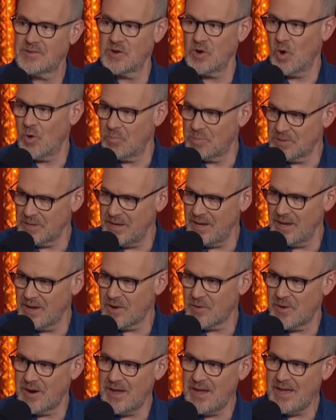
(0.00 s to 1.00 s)
it's an
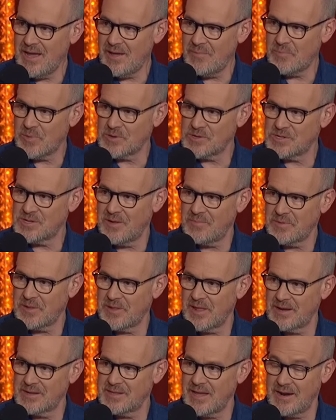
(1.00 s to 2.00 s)
oblique or a hip or
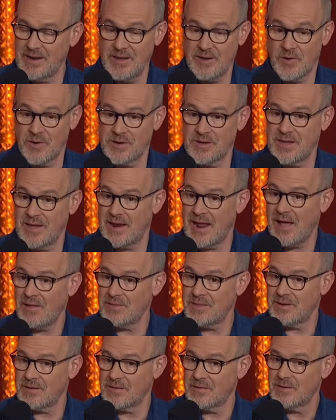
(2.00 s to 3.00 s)
something like that. He couldn't get
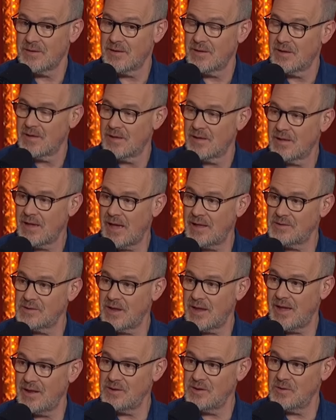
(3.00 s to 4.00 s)
out there
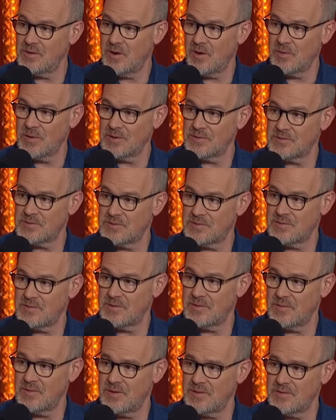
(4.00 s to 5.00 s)
and and you know he's
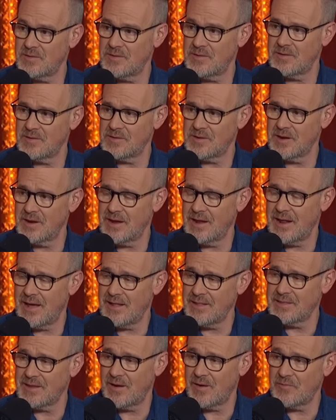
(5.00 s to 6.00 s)
yeah he's, he's going to get
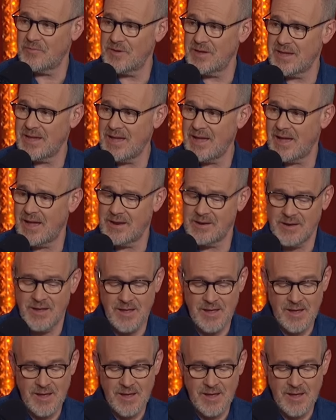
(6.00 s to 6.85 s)
out there if he can.